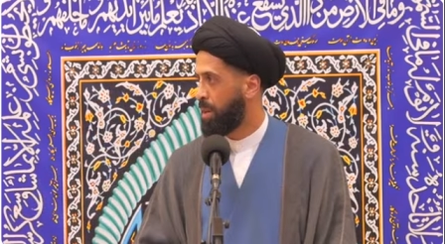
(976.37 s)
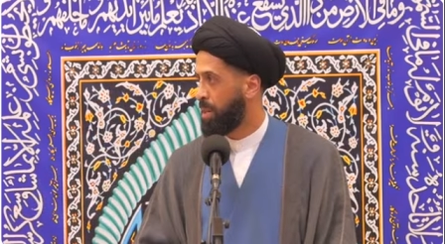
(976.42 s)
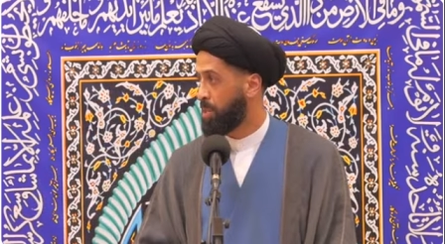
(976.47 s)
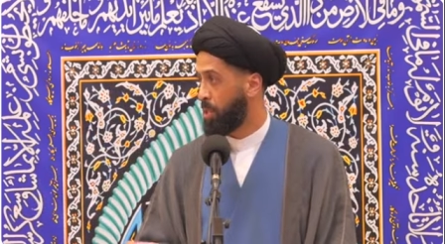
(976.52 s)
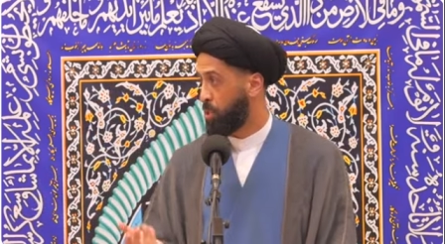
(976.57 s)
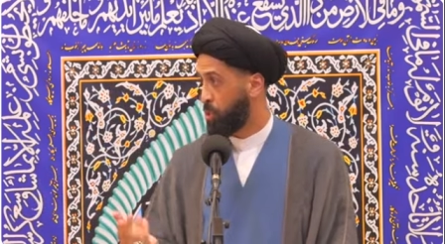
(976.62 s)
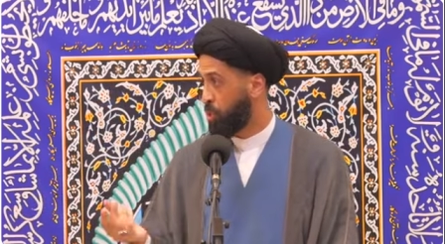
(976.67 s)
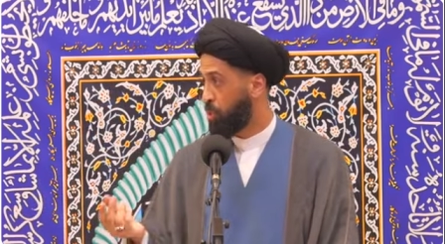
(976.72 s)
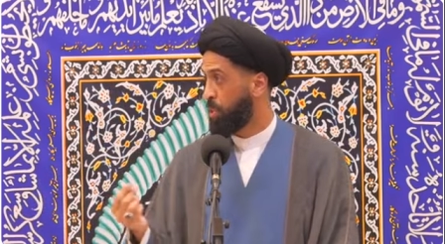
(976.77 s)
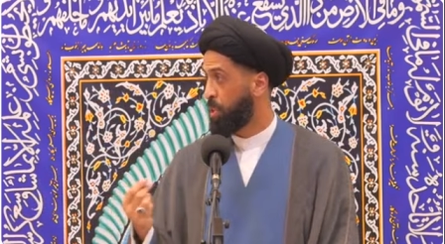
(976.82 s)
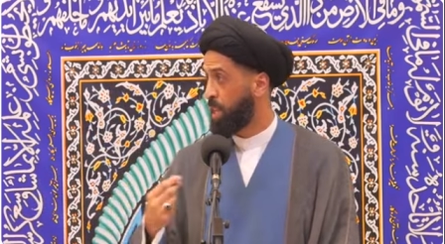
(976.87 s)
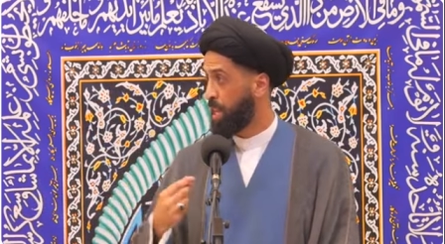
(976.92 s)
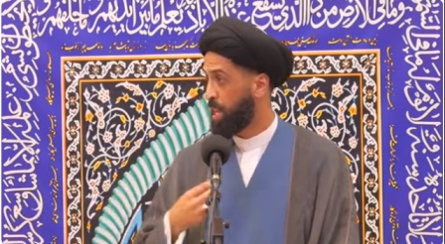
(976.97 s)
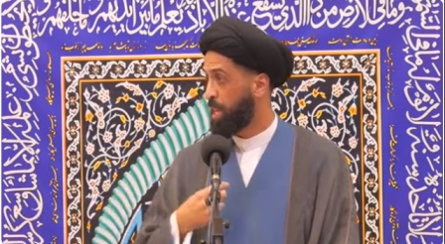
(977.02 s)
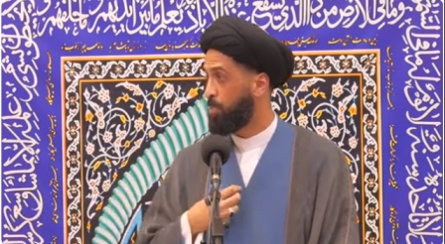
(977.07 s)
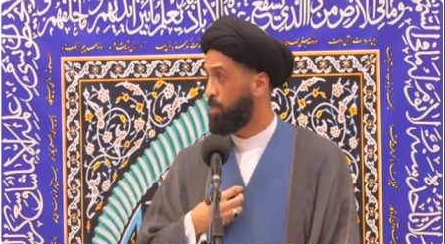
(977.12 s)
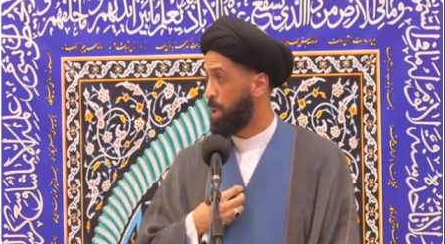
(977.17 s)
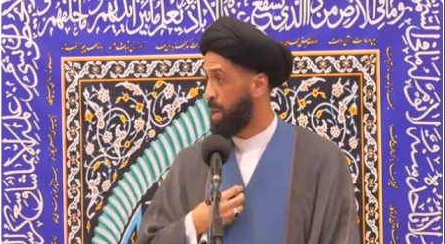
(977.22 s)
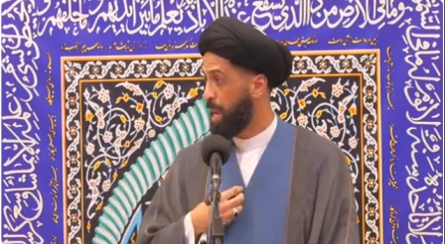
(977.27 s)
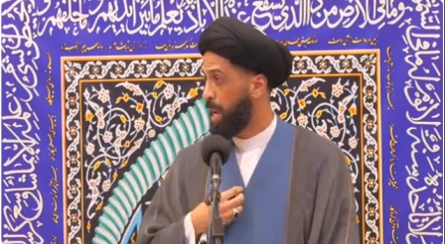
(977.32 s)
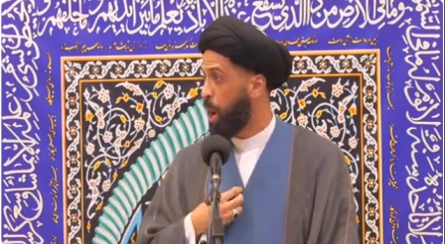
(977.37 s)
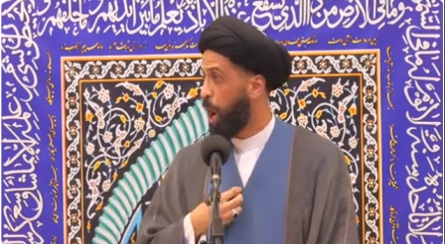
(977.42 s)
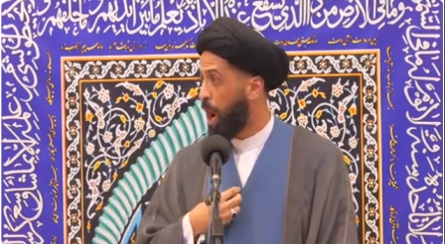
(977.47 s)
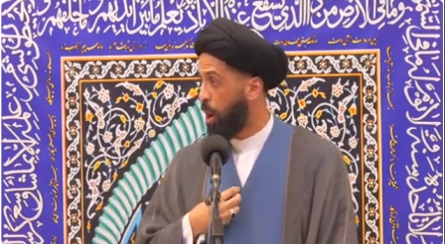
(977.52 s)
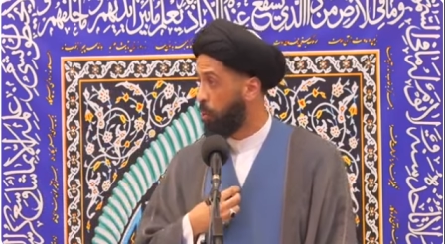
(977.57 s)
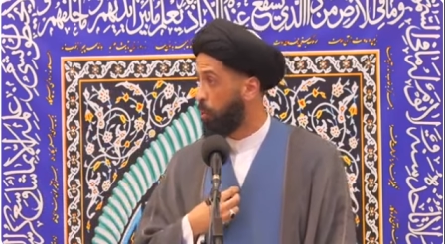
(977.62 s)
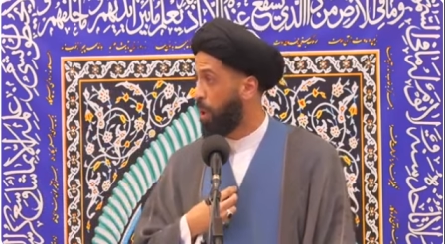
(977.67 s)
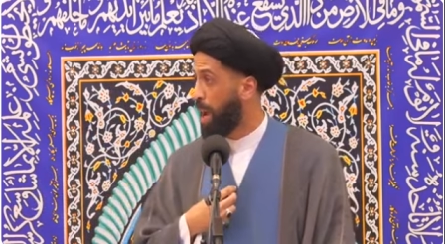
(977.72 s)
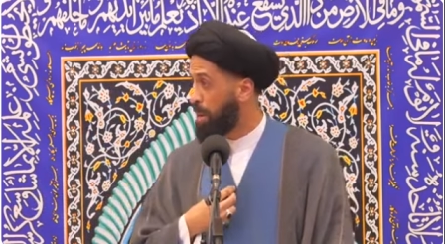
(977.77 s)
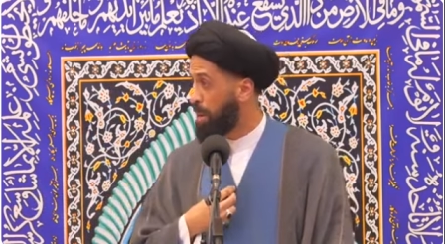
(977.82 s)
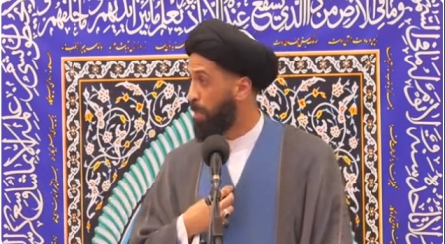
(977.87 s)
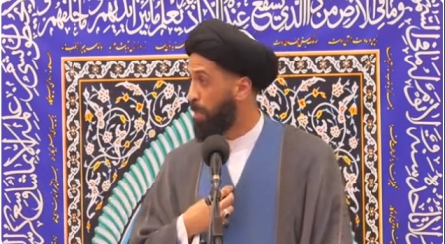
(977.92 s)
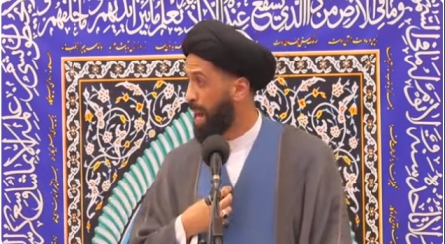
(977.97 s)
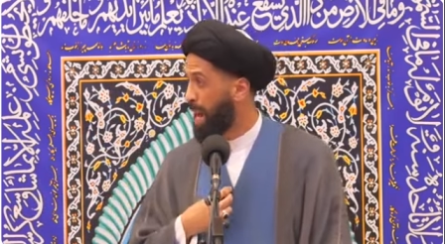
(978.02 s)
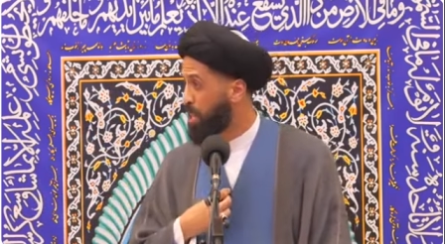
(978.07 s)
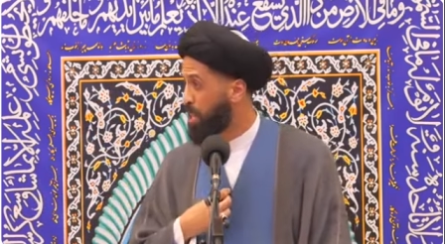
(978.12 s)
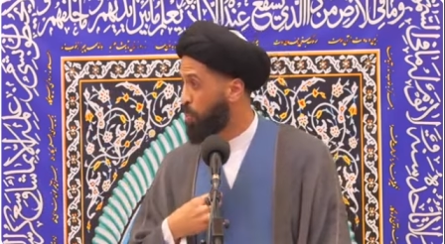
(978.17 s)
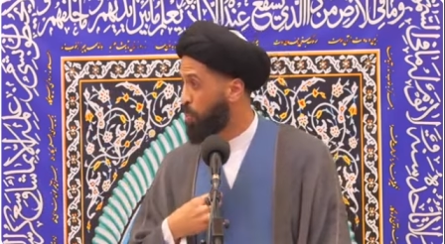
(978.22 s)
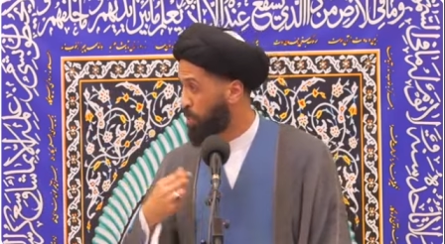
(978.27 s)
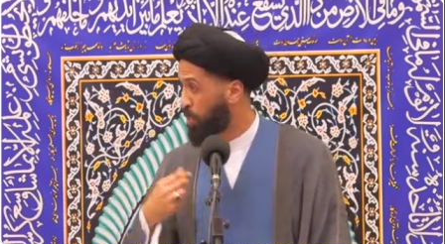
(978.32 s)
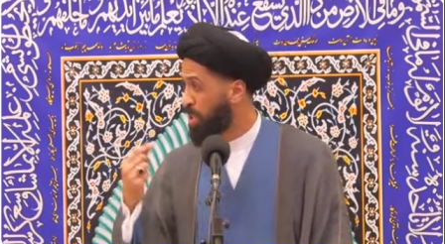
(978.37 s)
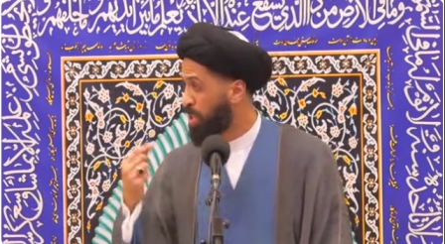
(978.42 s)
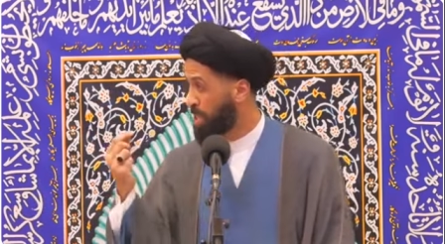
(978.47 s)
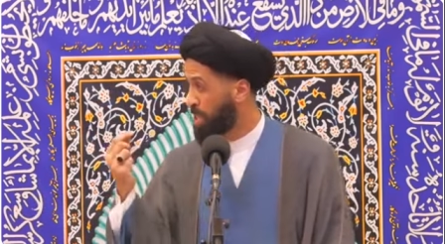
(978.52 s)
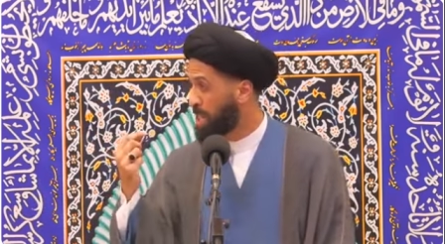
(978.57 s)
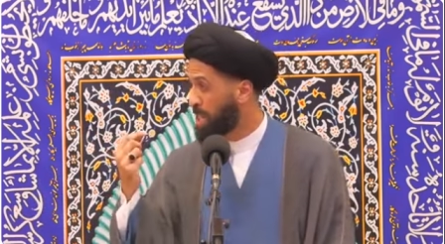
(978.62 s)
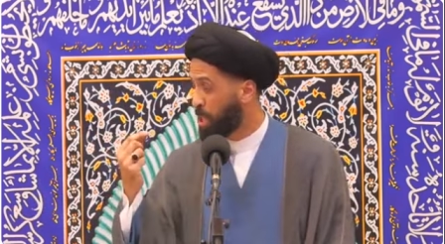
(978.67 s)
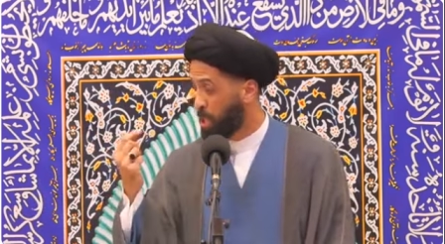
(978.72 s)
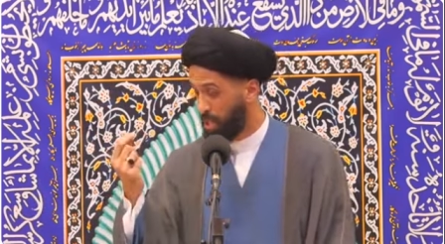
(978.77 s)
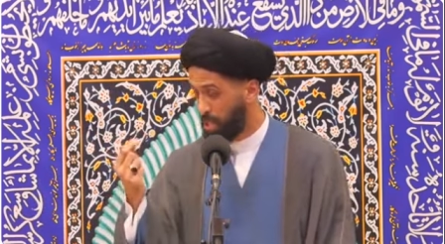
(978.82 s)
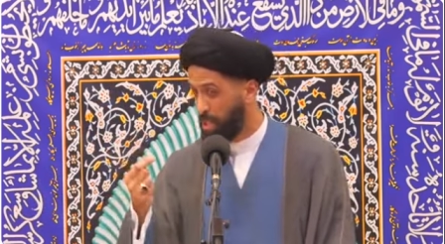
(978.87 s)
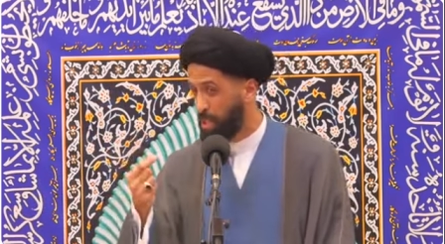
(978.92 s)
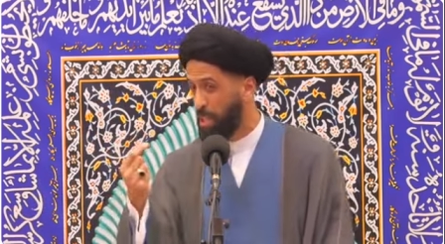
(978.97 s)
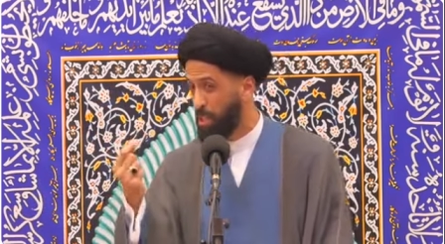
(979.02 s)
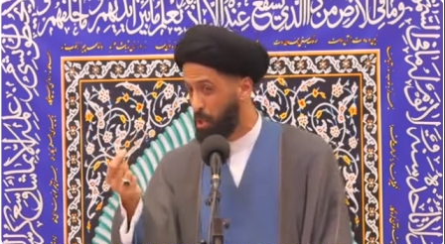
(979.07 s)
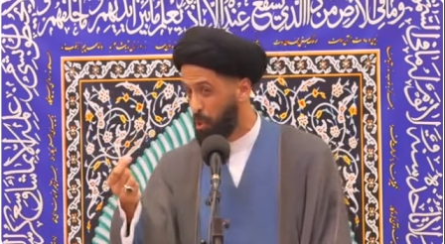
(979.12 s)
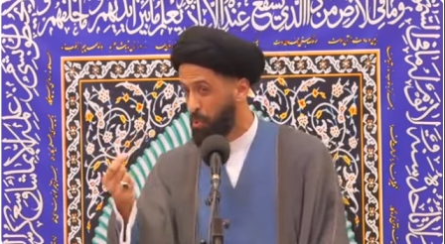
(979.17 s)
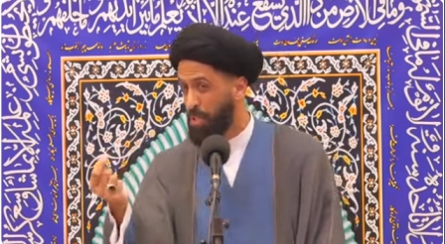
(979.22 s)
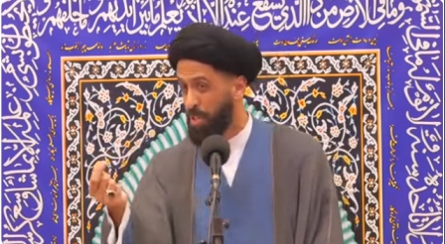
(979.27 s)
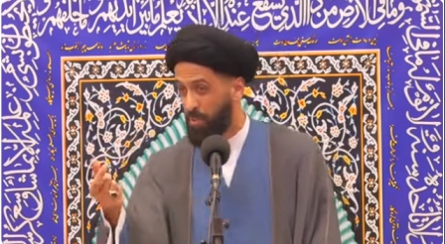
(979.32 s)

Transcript: said, Do you think in our right mind we would continue